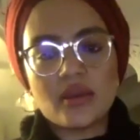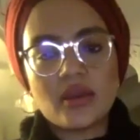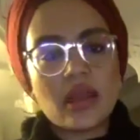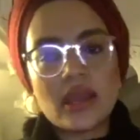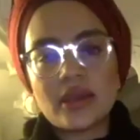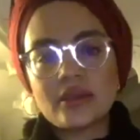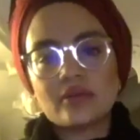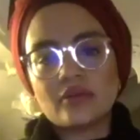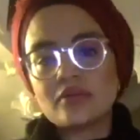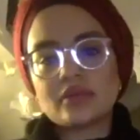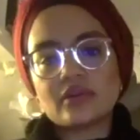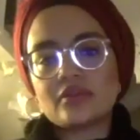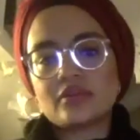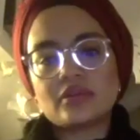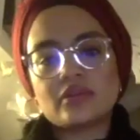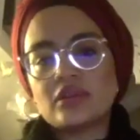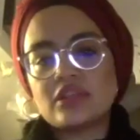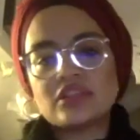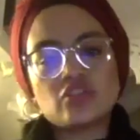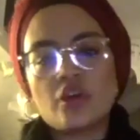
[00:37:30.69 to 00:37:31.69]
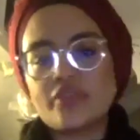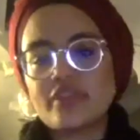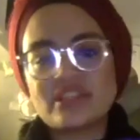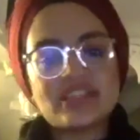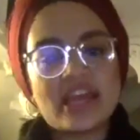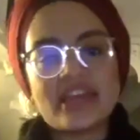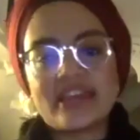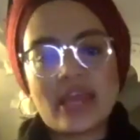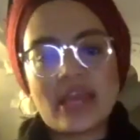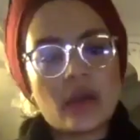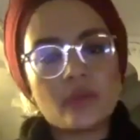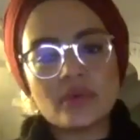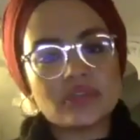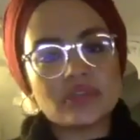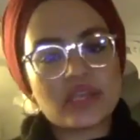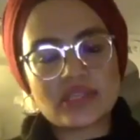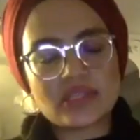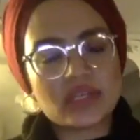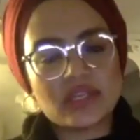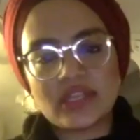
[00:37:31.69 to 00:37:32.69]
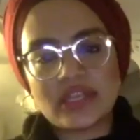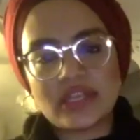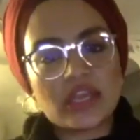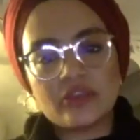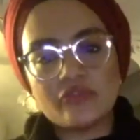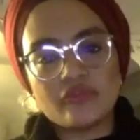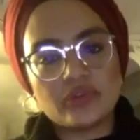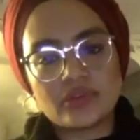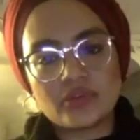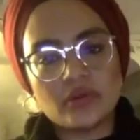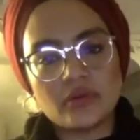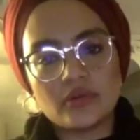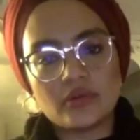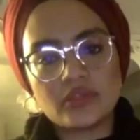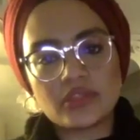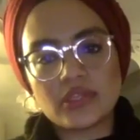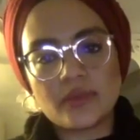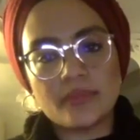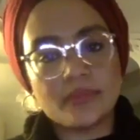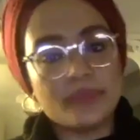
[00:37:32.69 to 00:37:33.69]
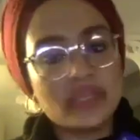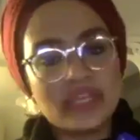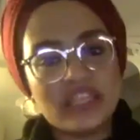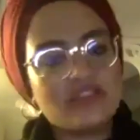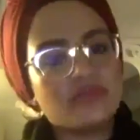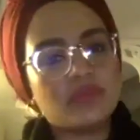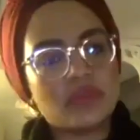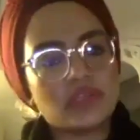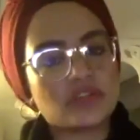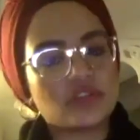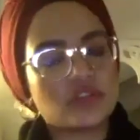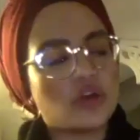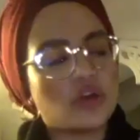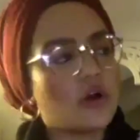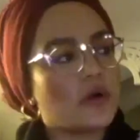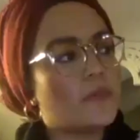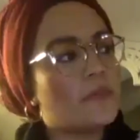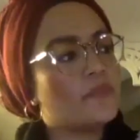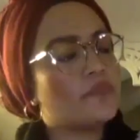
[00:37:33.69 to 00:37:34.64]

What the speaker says: It's not the 10 hours that's going to get you results. Believe me, it's not.